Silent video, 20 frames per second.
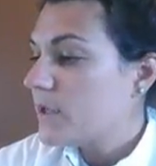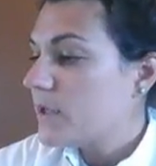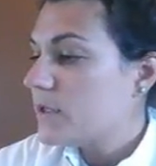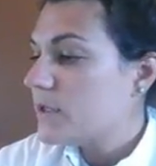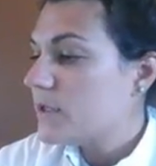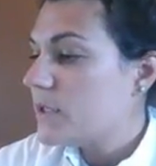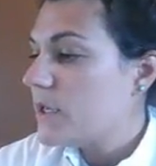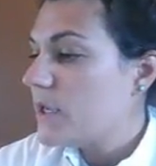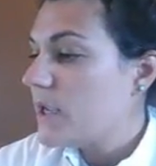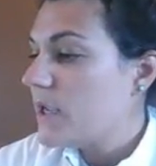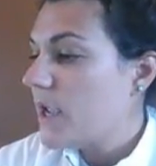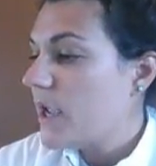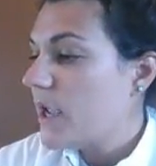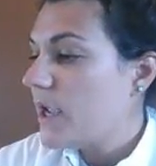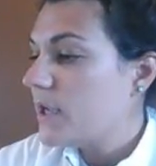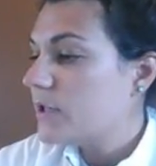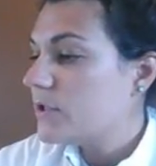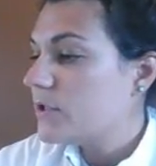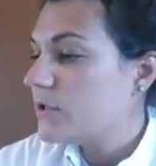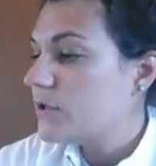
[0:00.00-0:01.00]

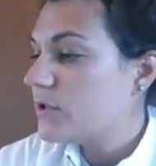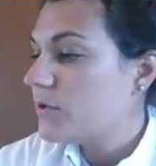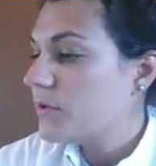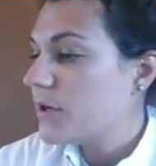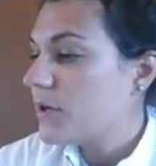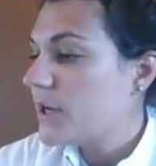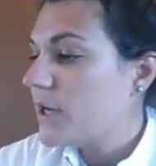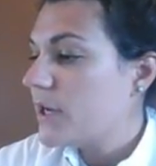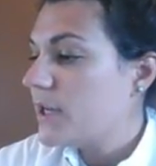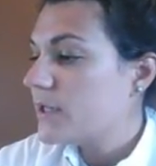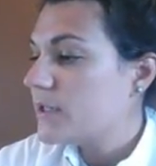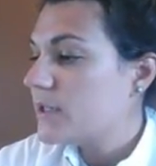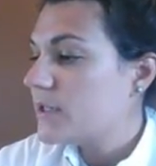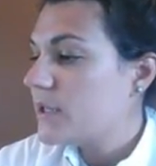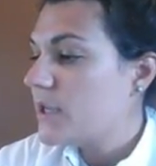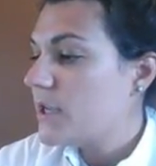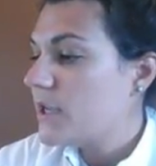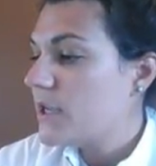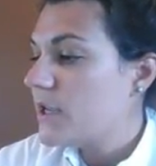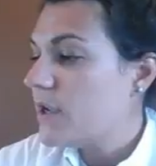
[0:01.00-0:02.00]

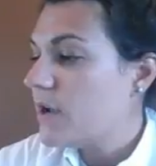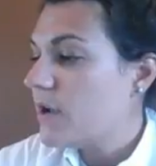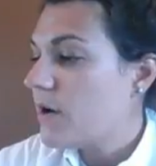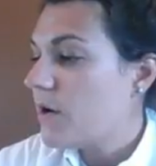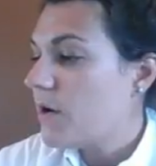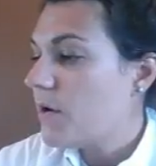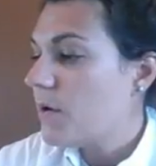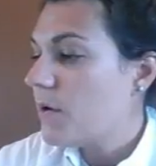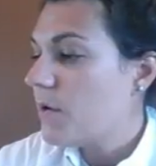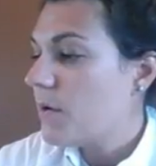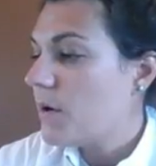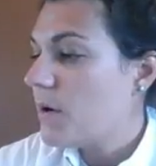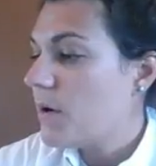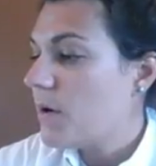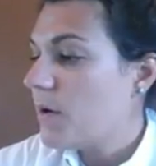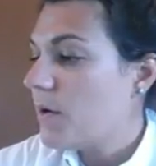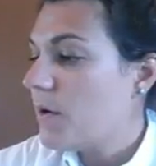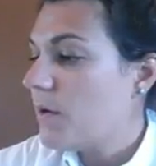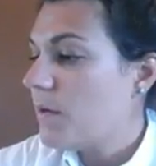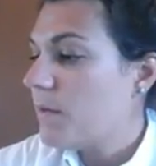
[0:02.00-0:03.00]

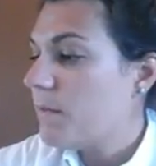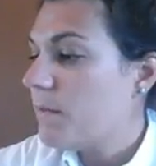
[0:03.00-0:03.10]
CH3COO